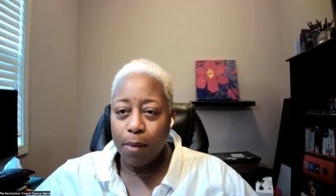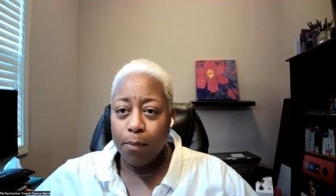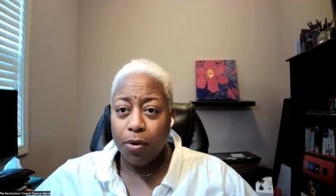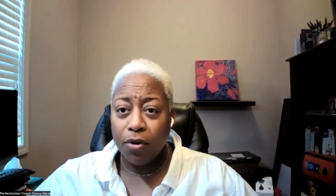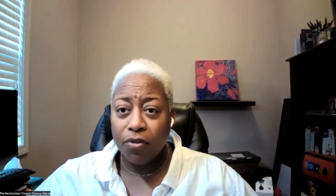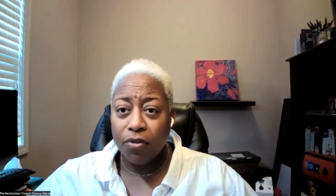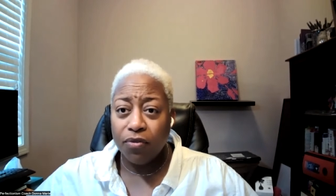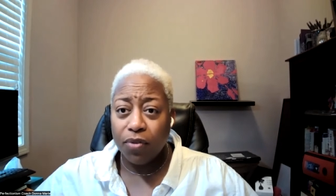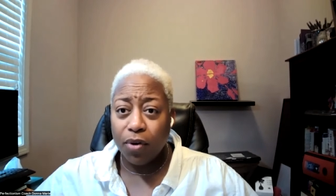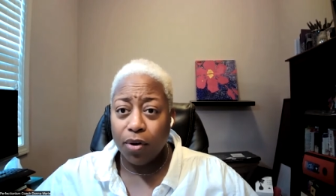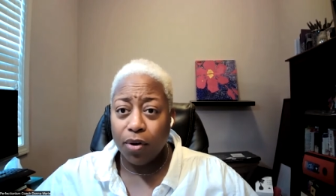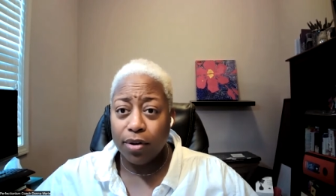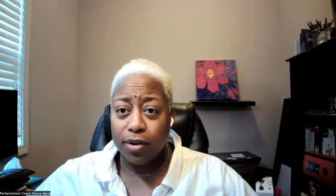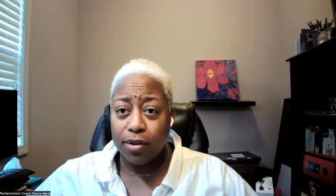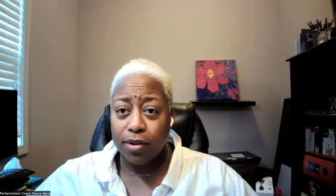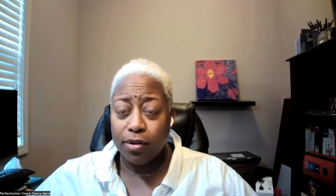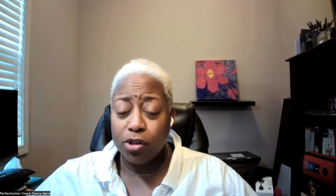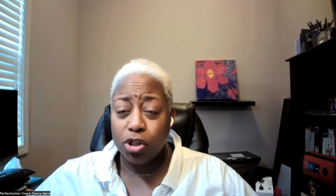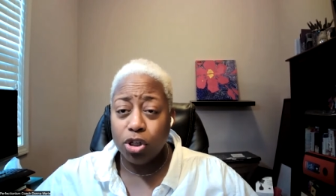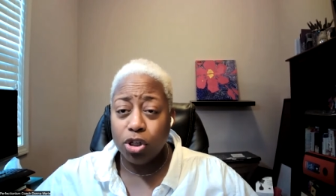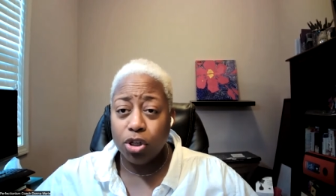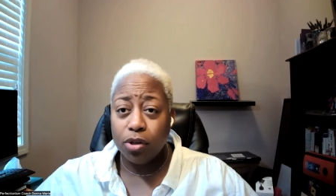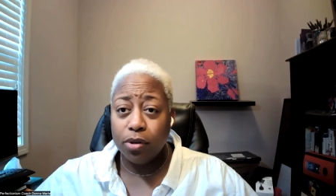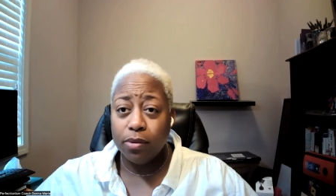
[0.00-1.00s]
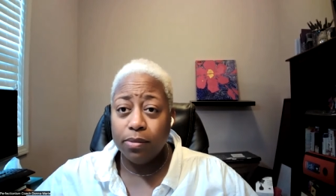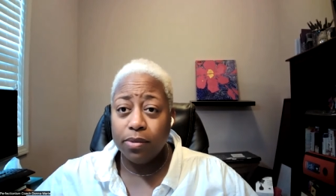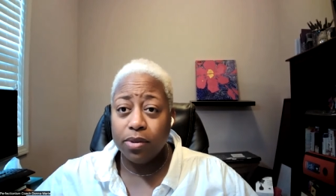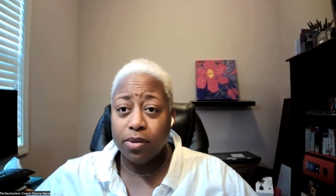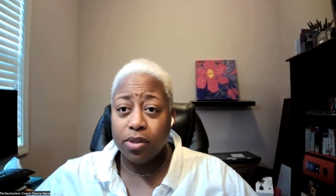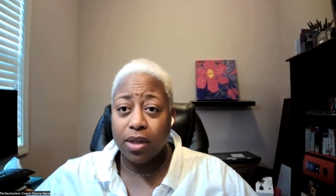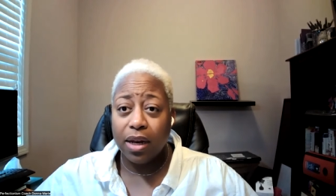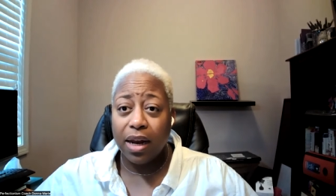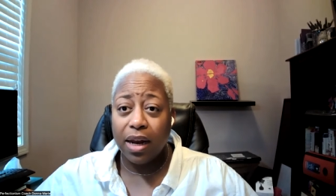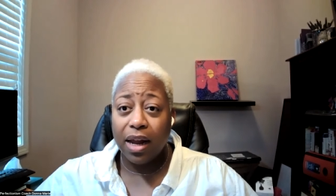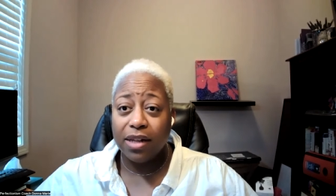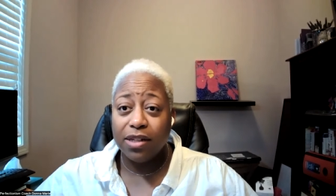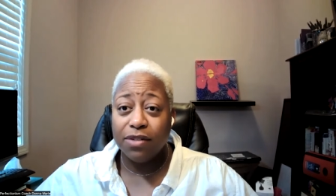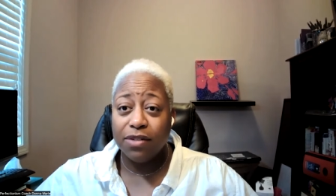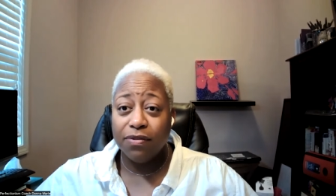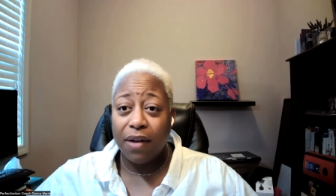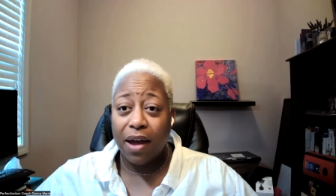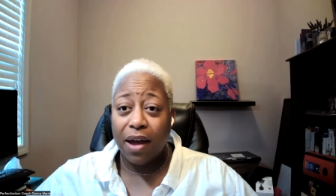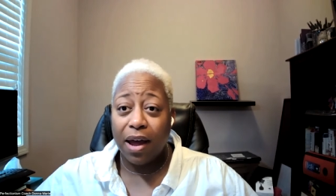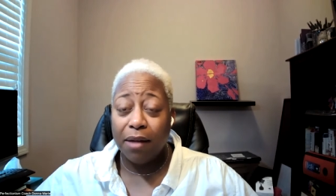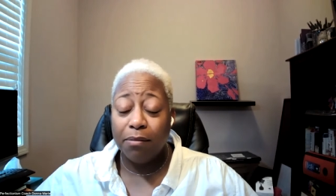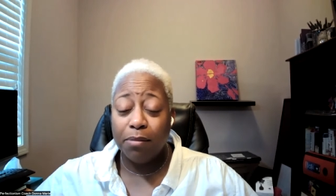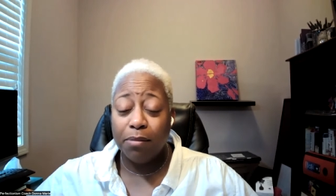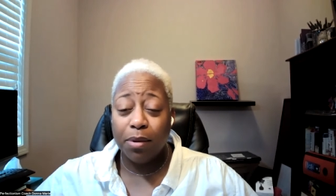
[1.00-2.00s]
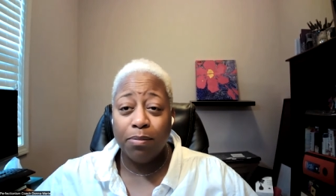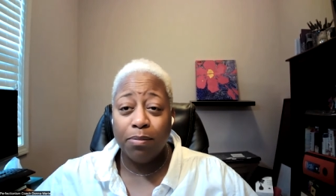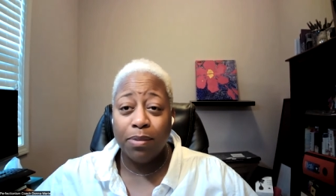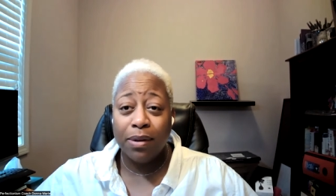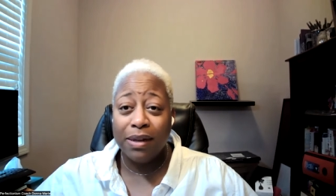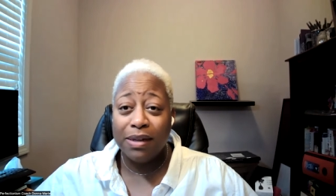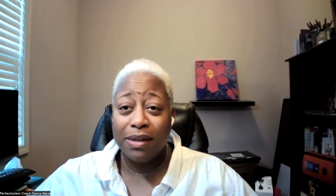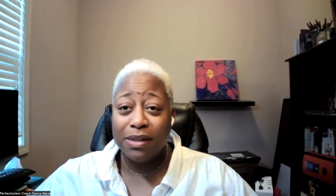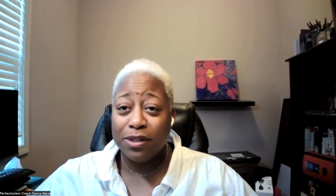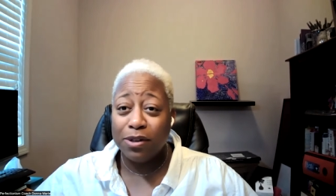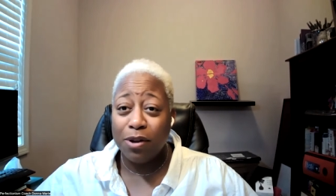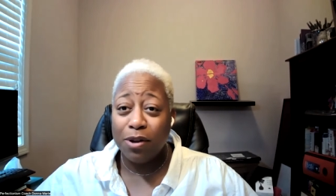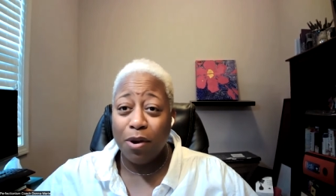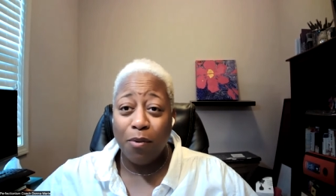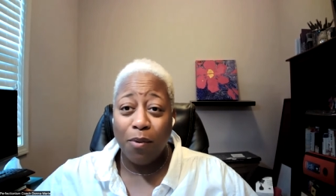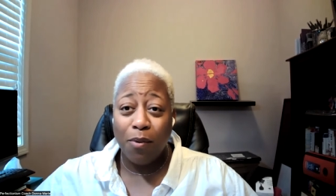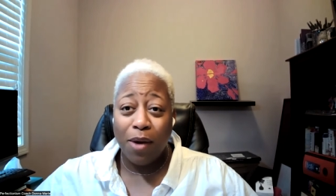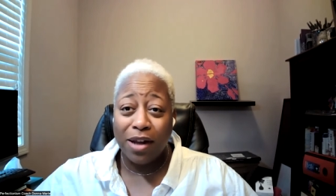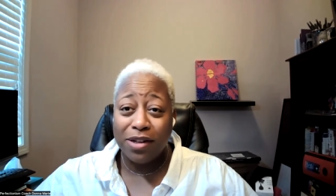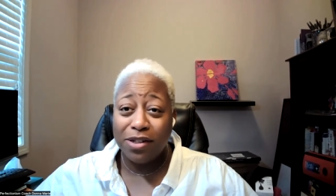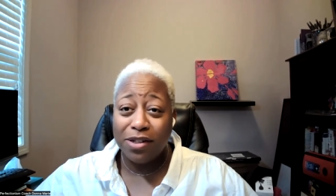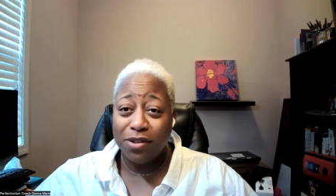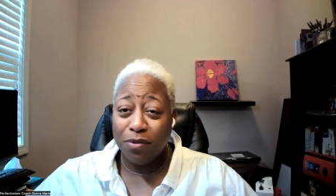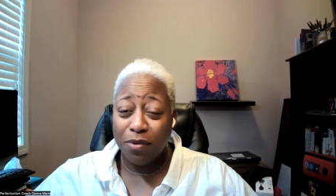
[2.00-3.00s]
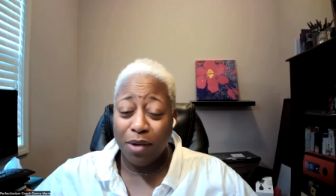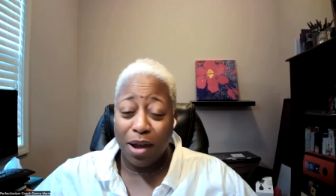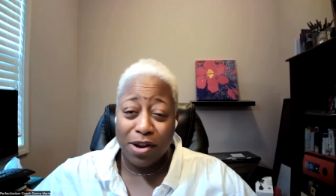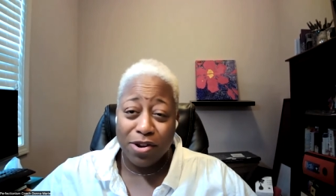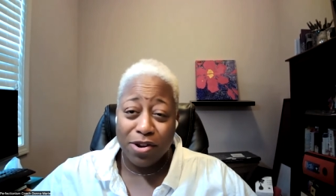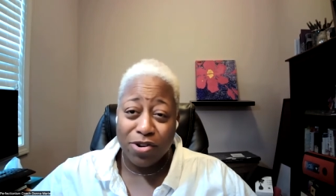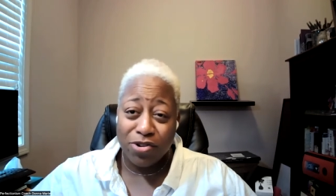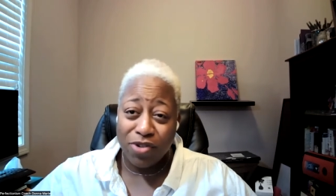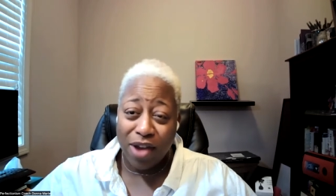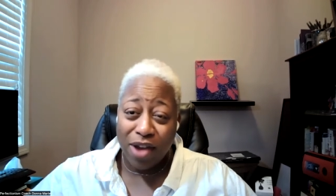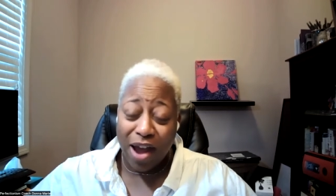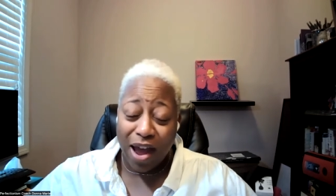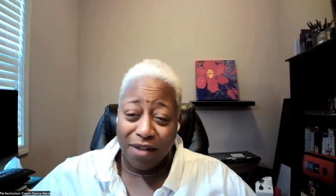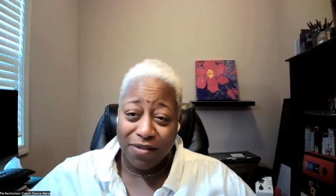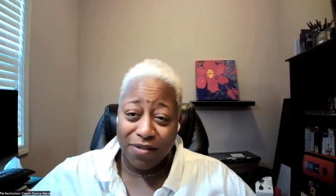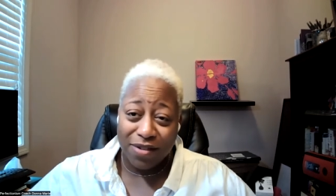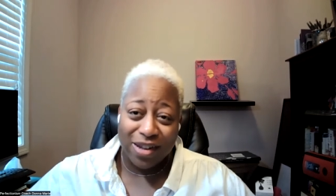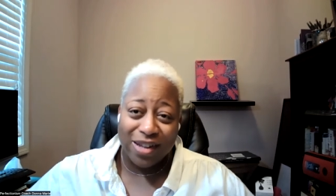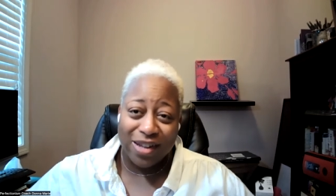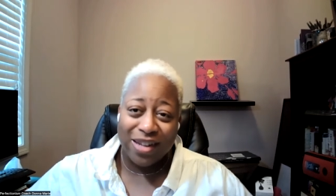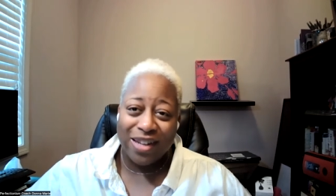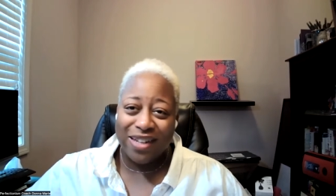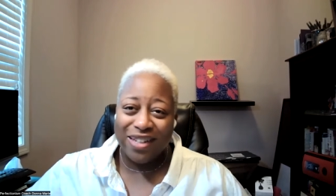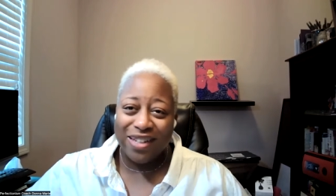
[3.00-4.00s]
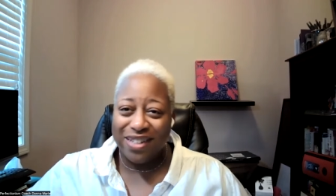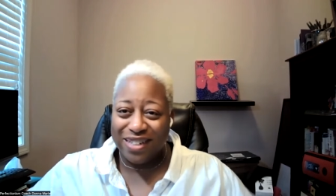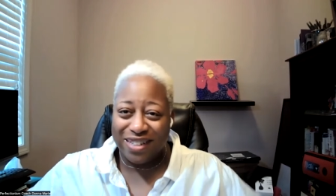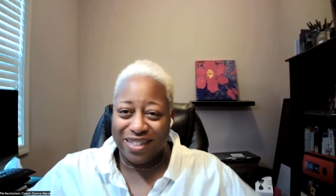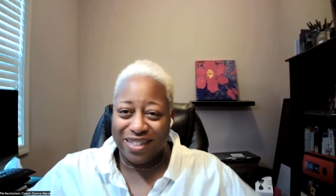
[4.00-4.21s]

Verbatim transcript: prefer YouTube, so that's fine, but please don't watch it while you're driving.